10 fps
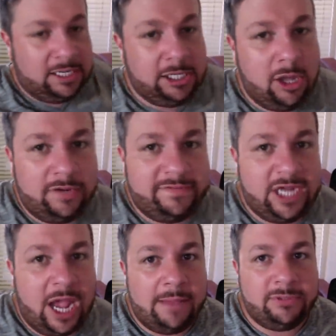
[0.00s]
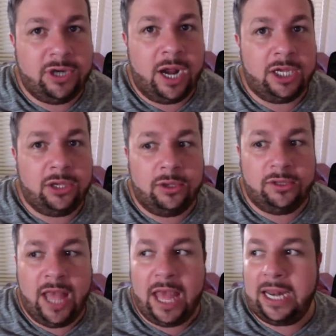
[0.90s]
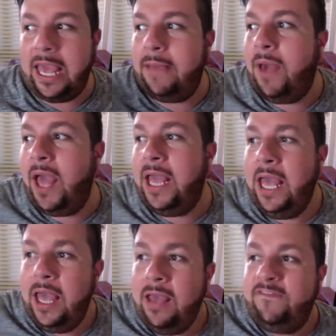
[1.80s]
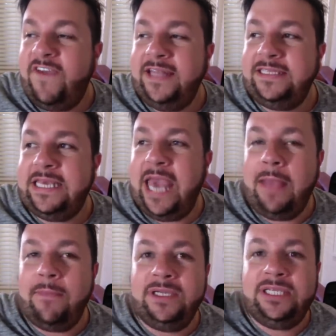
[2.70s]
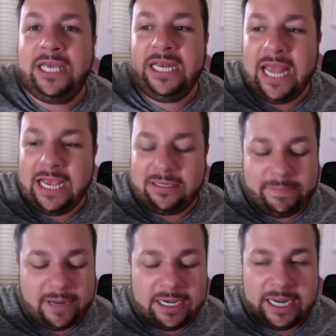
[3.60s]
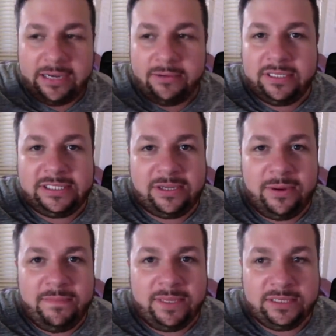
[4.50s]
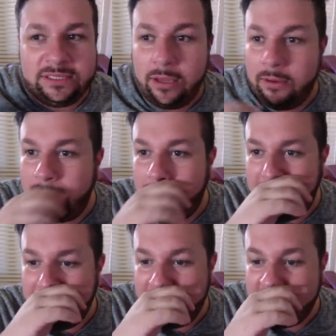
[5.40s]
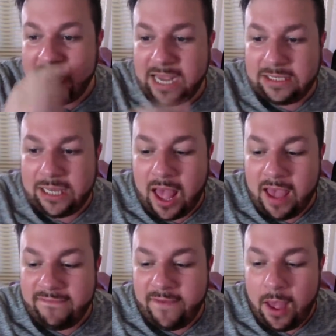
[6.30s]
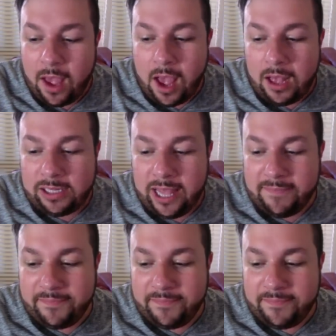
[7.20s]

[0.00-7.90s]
a lot of time trying to Google how to get my fancy camera to connect, but I need all this equipment. So maybe for the next live, I'll